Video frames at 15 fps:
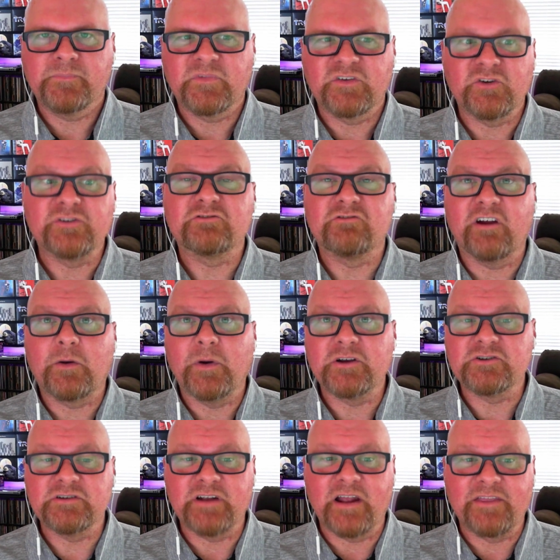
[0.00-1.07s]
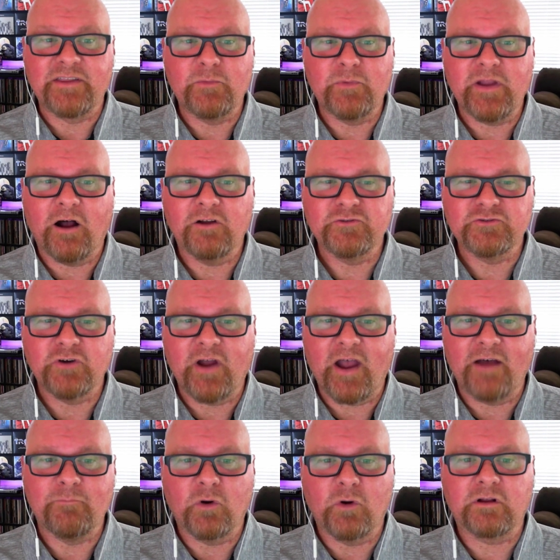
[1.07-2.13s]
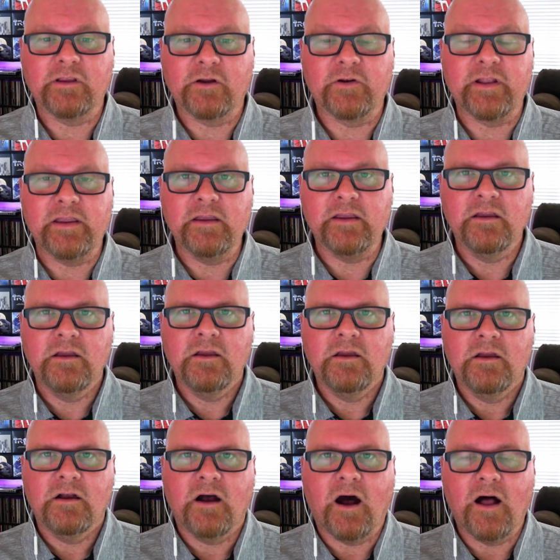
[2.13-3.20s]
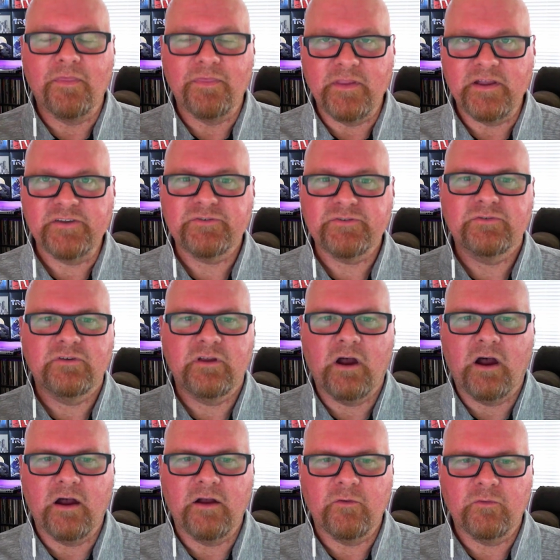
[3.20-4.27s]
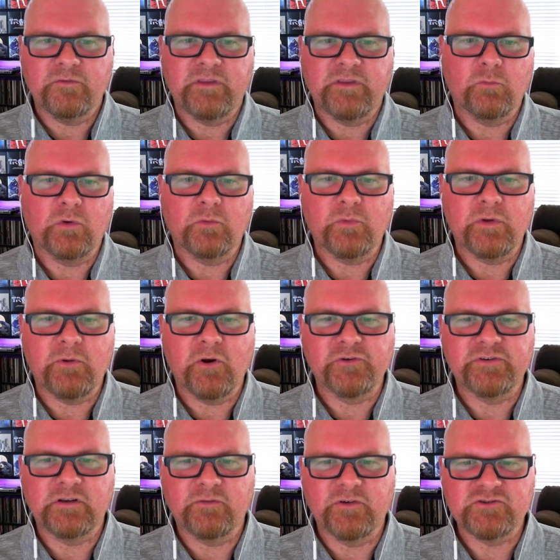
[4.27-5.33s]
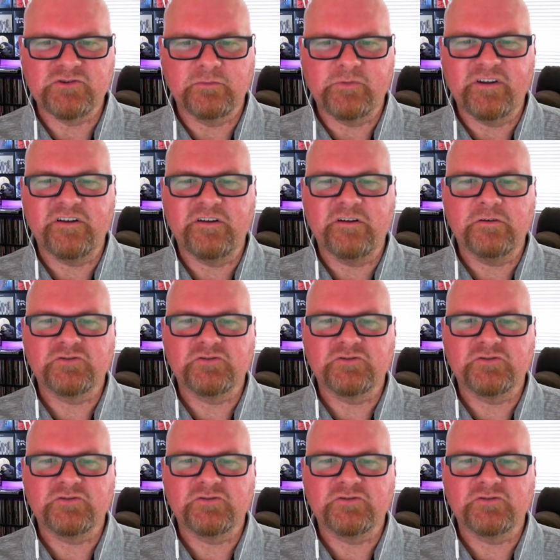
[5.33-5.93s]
So it's a great question. I think we also have more clarity on this than when we posted the original video.